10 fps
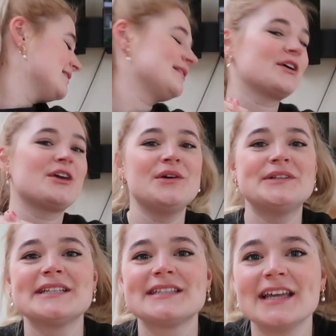The
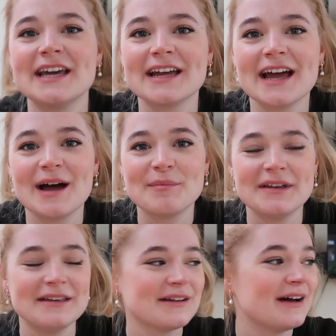cutest thing
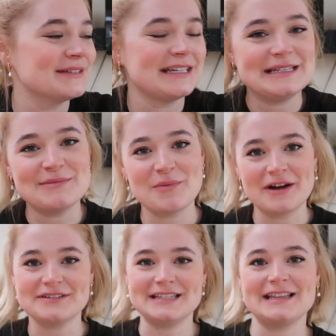happened. I was eating my
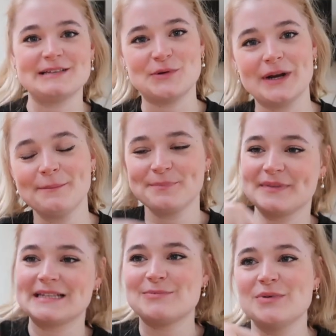breakfast here this morning,
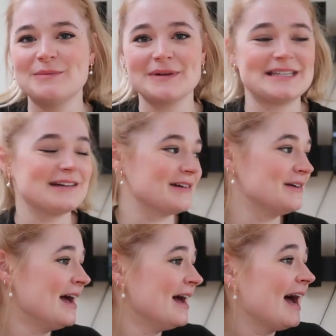spooning my
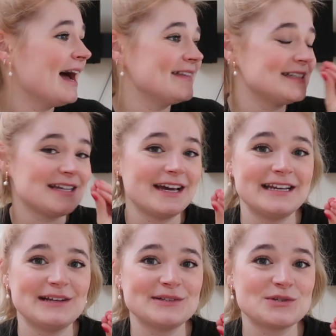cereal, and this
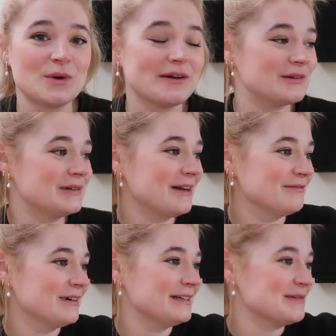tiny little squirrel like
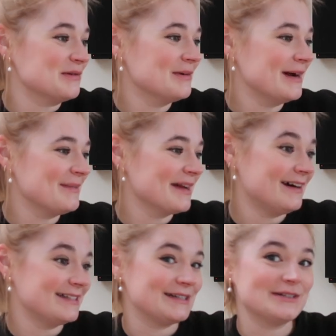runs all the way up the
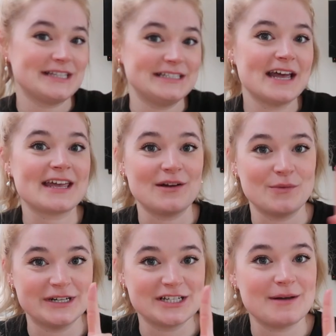garden onto the
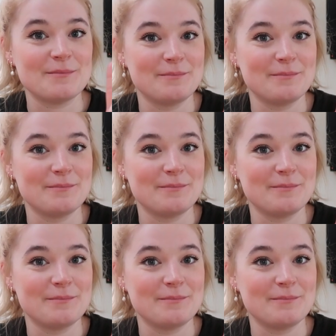decking, which